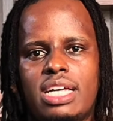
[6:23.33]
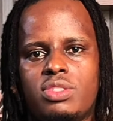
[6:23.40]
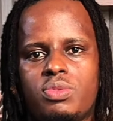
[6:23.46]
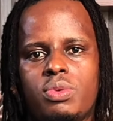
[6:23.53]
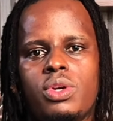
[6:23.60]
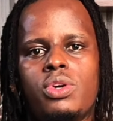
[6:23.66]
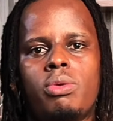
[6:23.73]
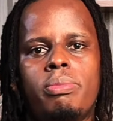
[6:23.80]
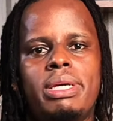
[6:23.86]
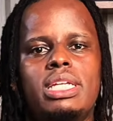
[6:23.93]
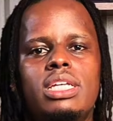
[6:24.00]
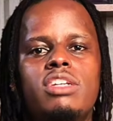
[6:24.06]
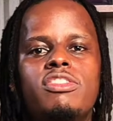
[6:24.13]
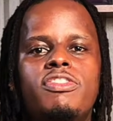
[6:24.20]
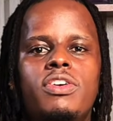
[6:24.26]
as
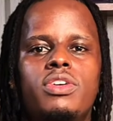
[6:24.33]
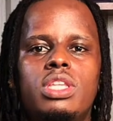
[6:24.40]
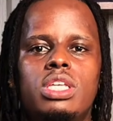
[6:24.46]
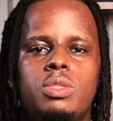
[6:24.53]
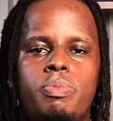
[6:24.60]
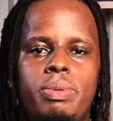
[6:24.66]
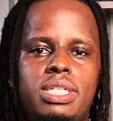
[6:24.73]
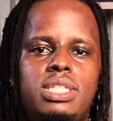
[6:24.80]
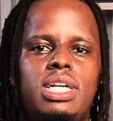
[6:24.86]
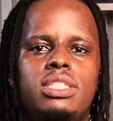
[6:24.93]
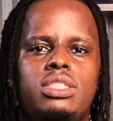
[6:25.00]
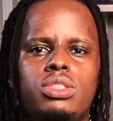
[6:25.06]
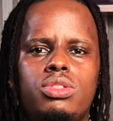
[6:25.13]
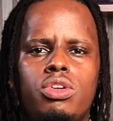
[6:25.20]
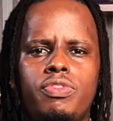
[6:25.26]
recommended for the
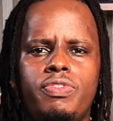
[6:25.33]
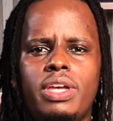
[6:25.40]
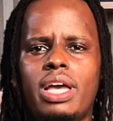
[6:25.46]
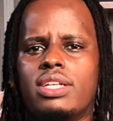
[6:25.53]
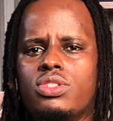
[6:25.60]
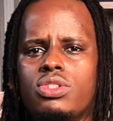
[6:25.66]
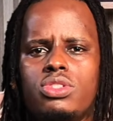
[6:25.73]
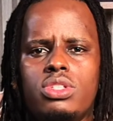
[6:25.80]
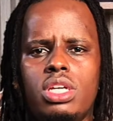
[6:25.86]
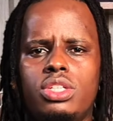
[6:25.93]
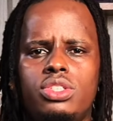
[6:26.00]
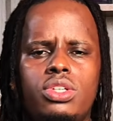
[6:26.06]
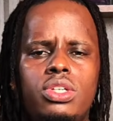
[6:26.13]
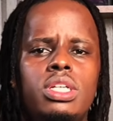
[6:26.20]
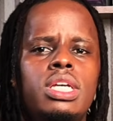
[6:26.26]
Specialty Coffee
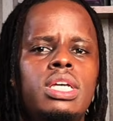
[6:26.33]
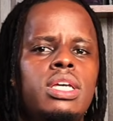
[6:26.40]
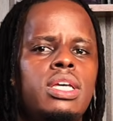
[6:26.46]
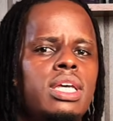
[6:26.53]
Association,